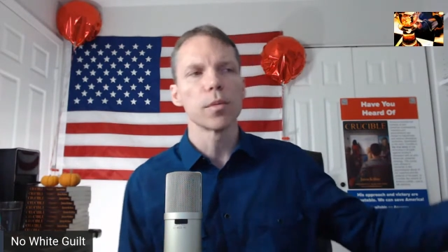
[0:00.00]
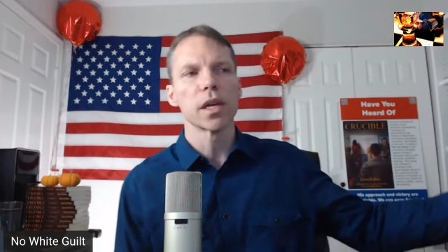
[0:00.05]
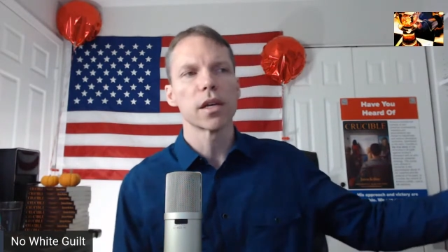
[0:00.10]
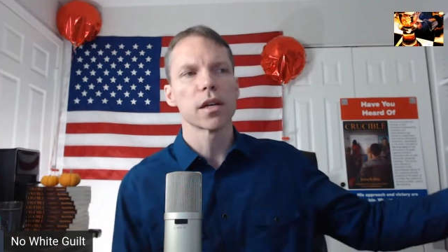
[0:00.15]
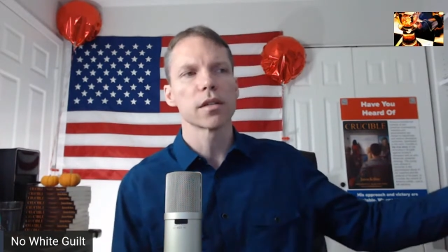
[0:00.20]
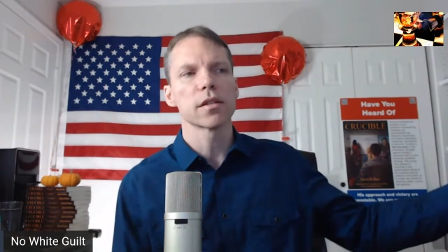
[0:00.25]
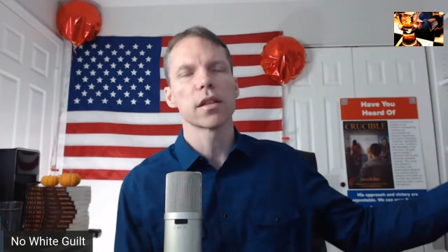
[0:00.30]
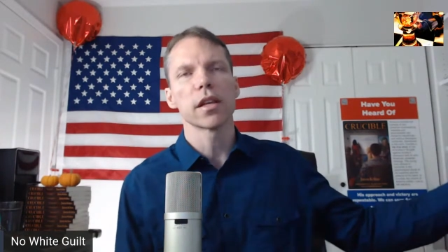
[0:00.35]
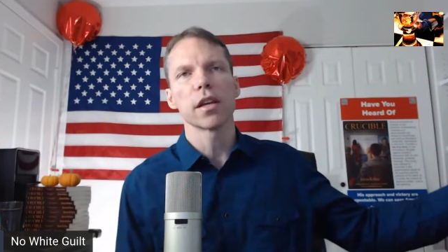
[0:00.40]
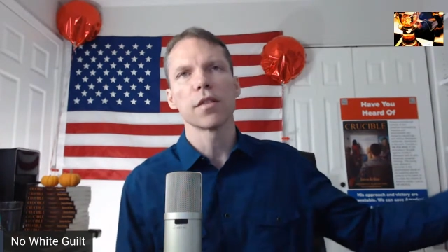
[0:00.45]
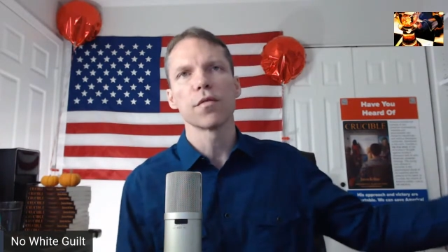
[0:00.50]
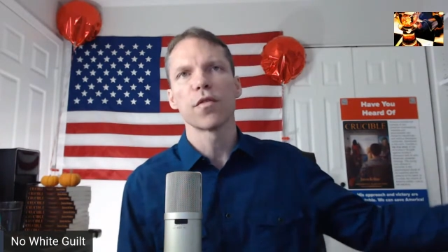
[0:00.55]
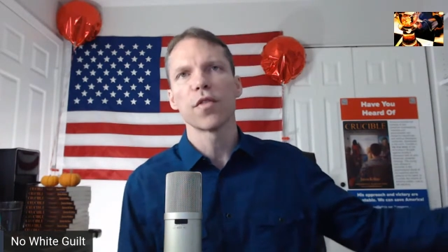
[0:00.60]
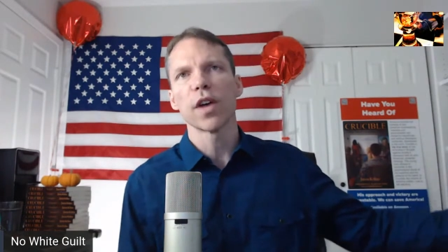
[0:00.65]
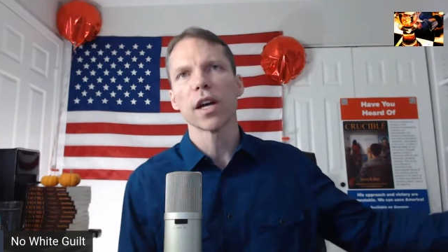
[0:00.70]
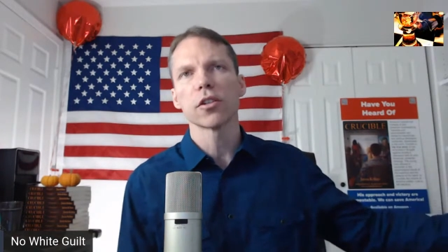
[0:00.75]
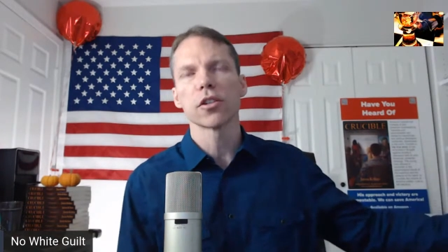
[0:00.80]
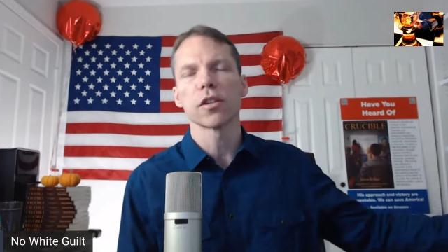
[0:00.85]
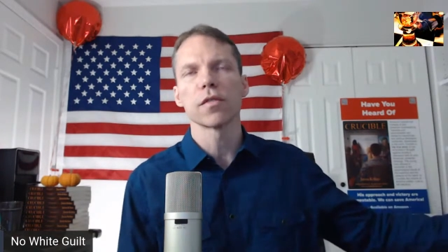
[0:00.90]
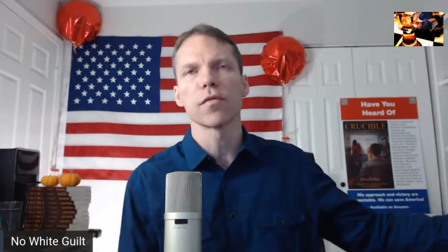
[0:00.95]
because of the
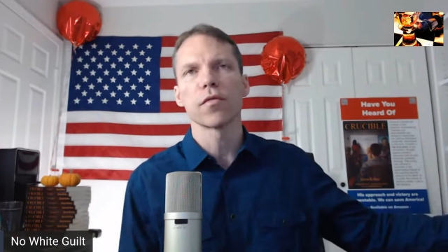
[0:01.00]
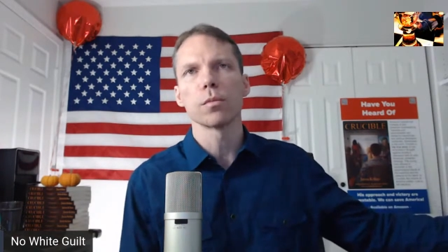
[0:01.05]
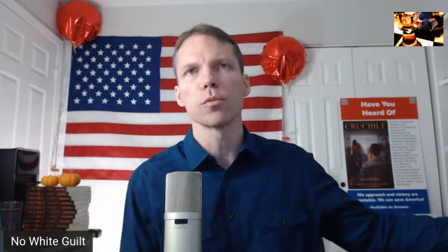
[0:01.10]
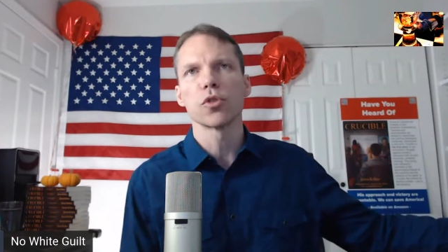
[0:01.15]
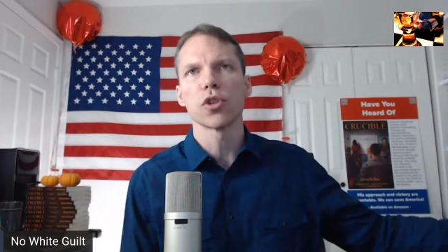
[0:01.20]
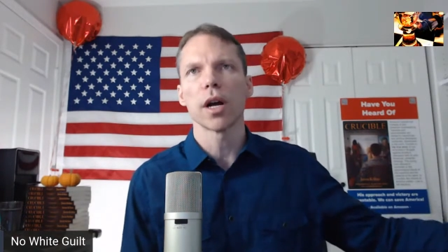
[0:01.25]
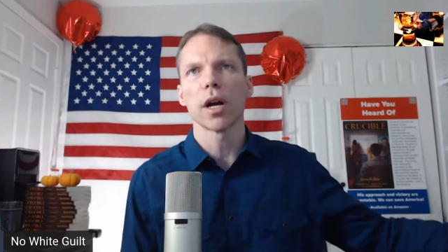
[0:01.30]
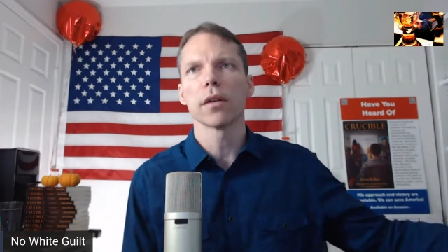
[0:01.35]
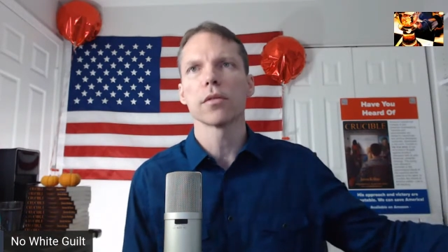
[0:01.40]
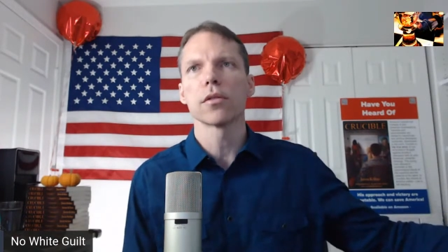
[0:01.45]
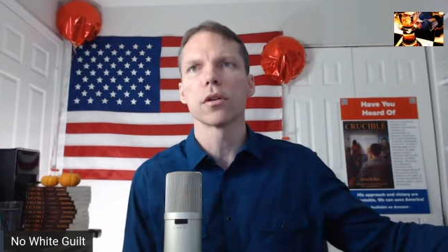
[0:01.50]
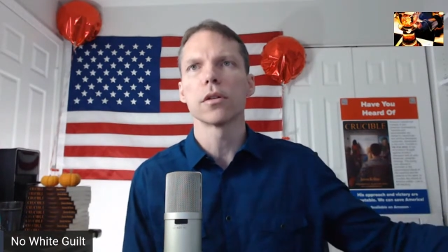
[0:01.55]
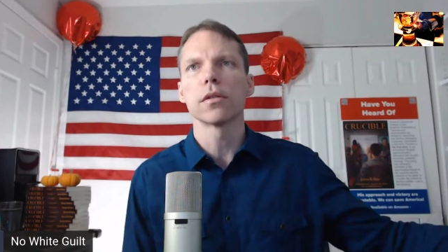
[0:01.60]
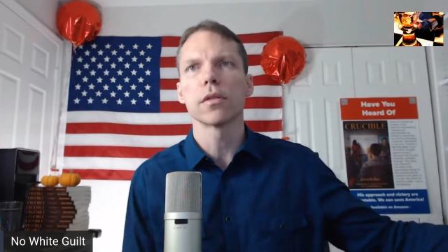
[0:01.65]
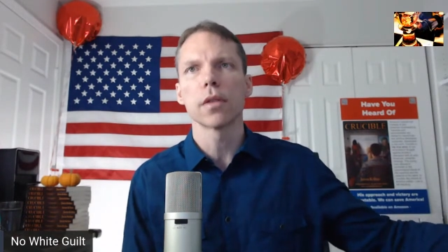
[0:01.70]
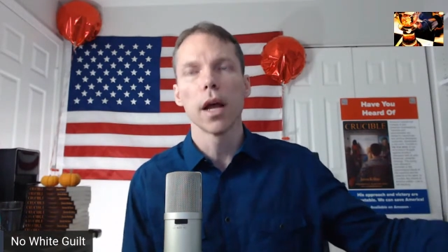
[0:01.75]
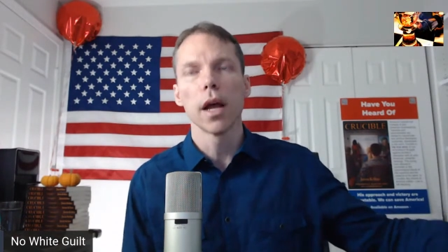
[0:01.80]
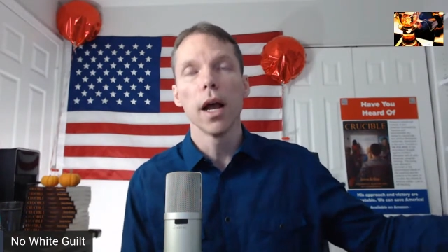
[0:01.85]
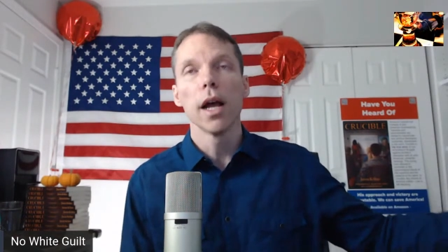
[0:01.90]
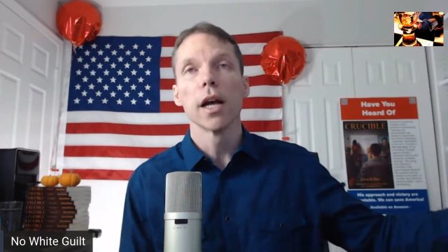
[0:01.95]
infection from childhood,